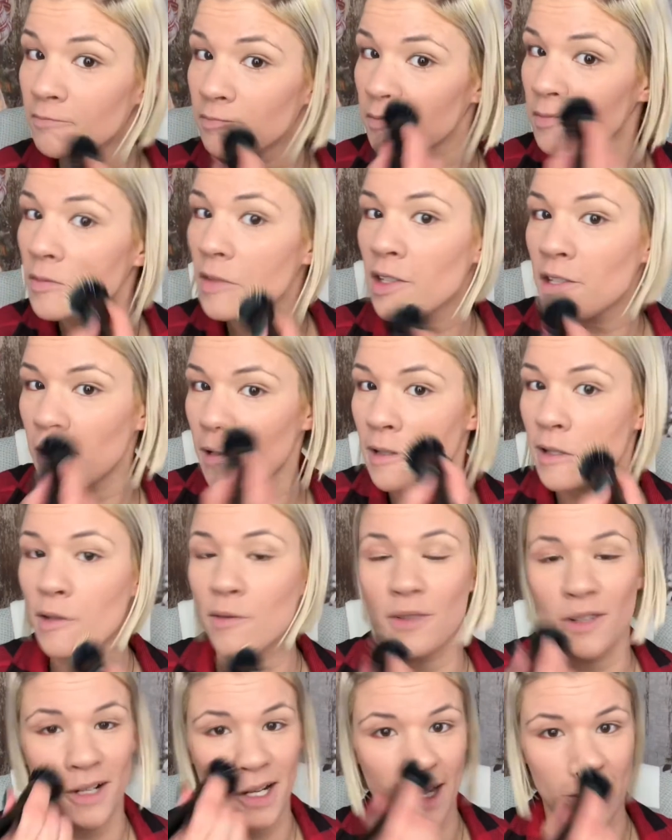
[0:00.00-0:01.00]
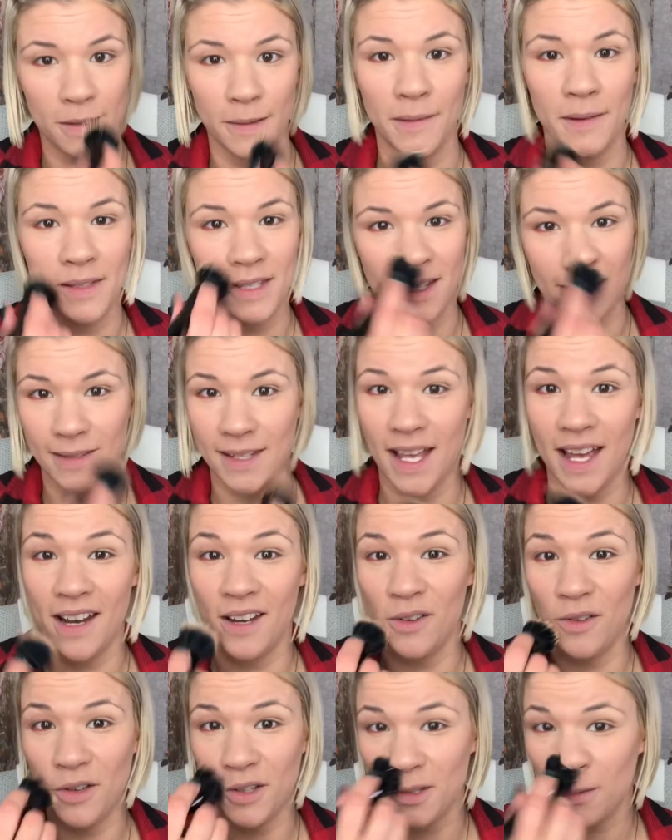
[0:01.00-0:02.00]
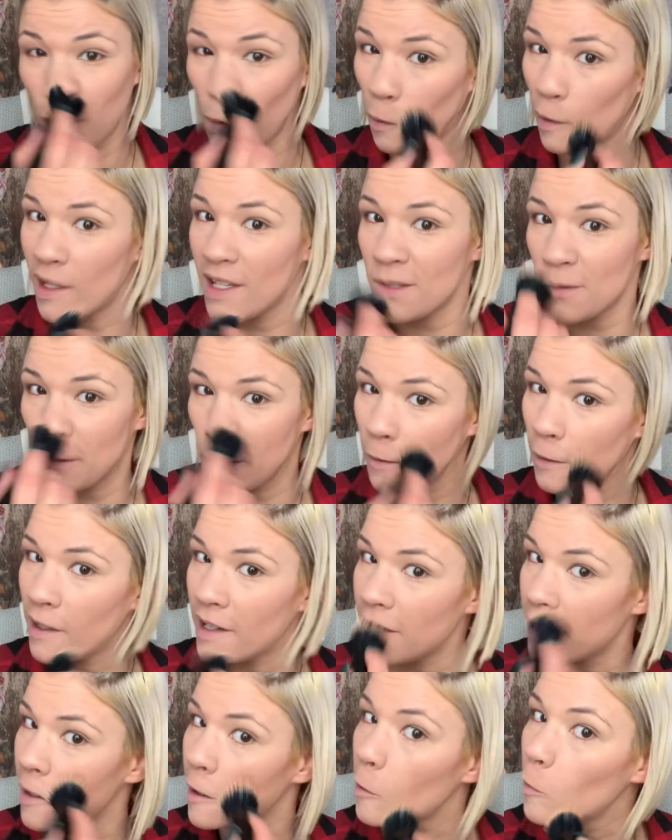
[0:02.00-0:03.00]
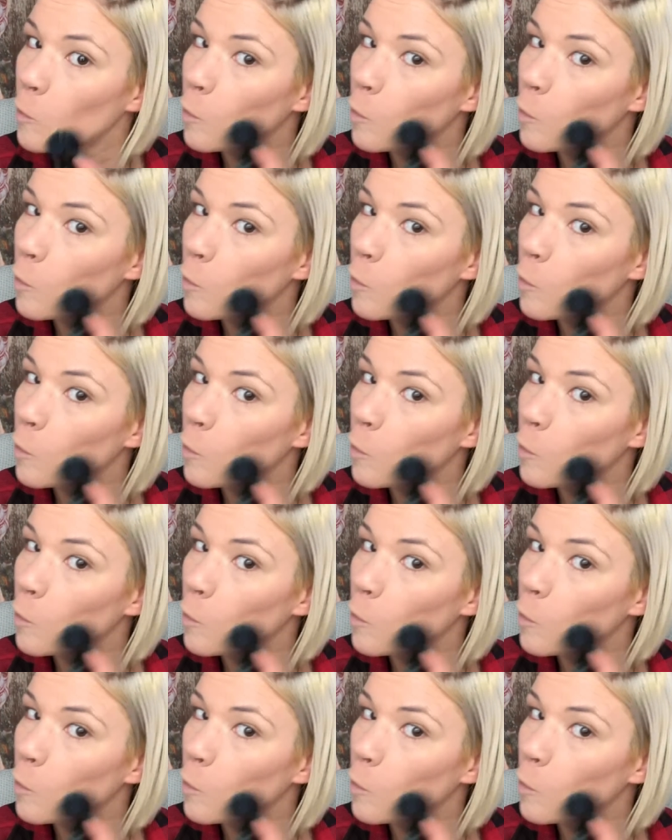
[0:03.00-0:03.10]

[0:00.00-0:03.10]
I just swirl. Sometimes I just kind of do a swirly swirl here